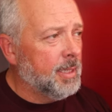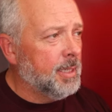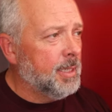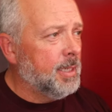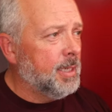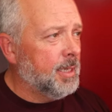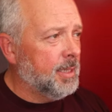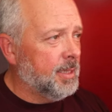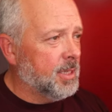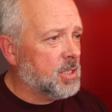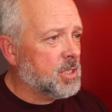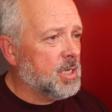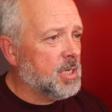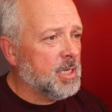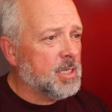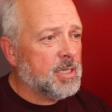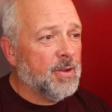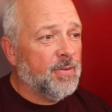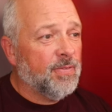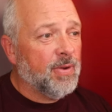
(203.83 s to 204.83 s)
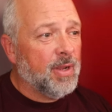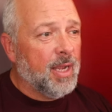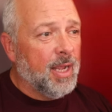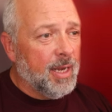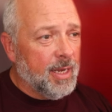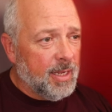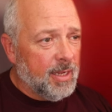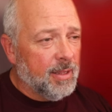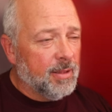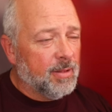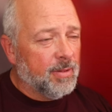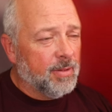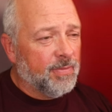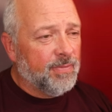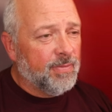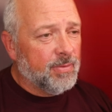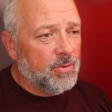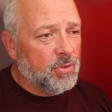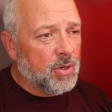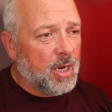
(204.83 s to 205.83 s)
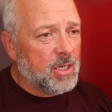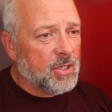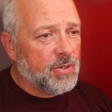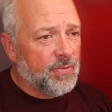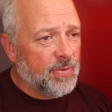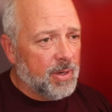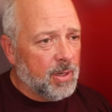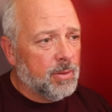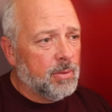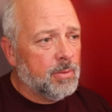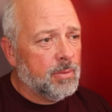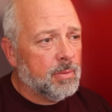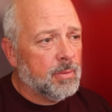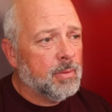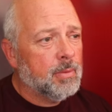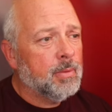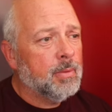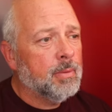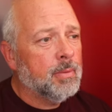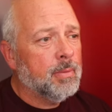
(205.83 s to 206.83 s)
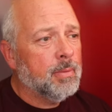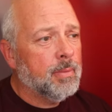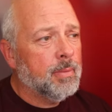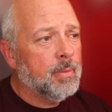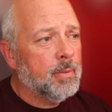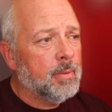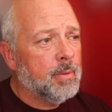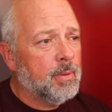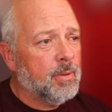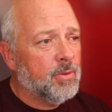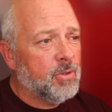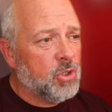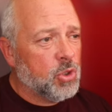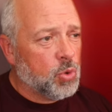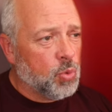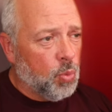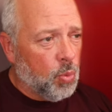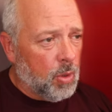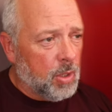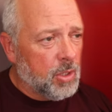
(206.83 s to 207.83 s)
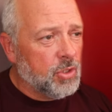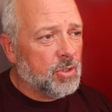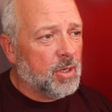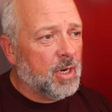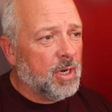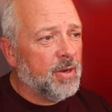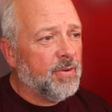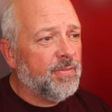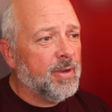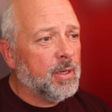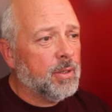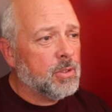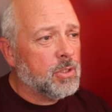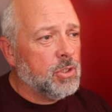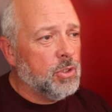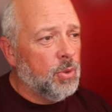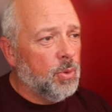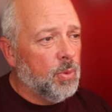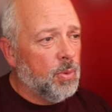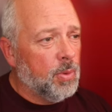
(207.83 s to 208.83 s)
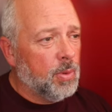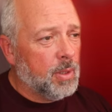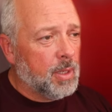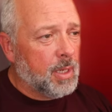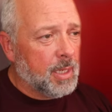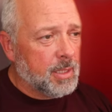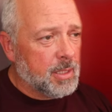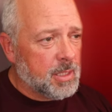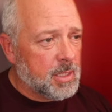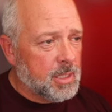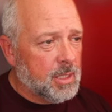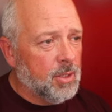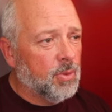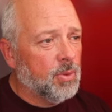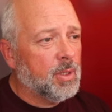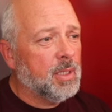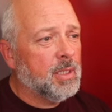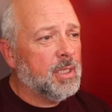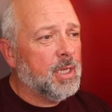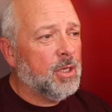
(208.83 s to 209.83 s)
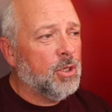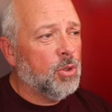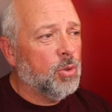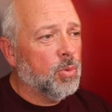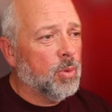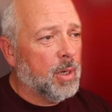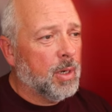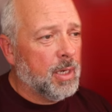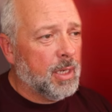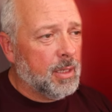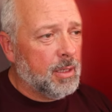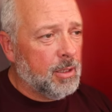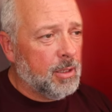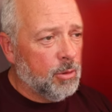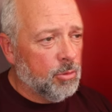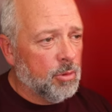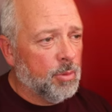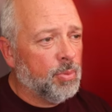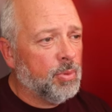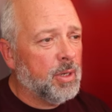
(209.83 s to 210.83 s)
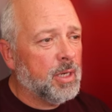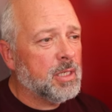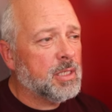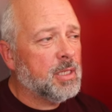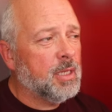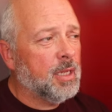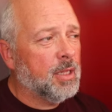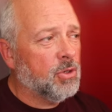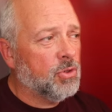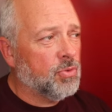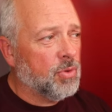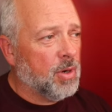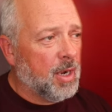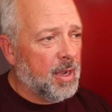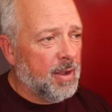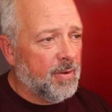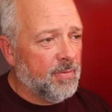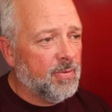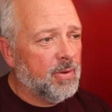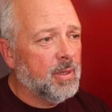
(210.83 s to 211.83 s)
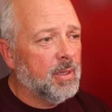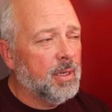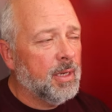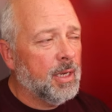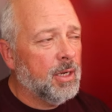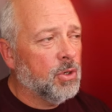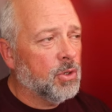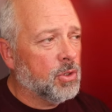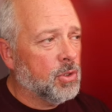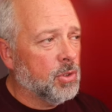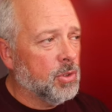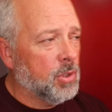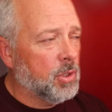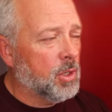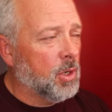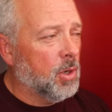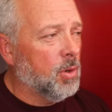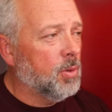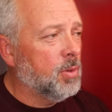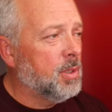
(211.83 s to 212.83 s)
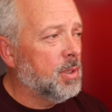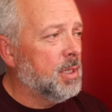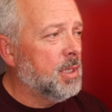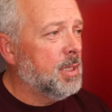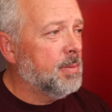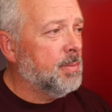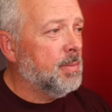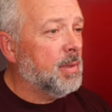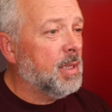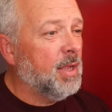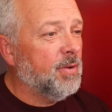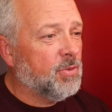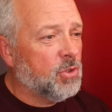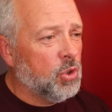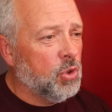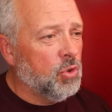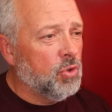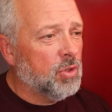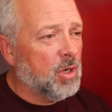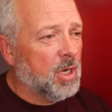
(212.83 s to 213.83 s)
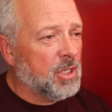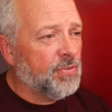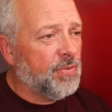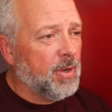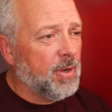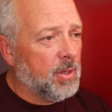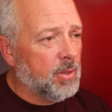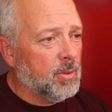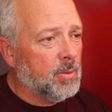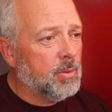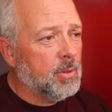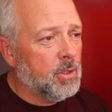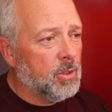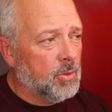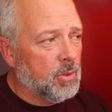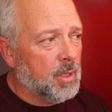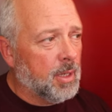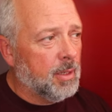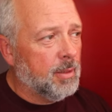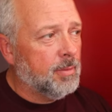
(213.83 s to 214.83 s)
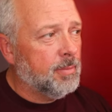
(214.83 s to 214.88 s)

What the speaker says: In this case, if any of the drives fail, just one drive fails, you can still continue running. You replace the other drive and you're good to go. If 2 drives fail, you're done.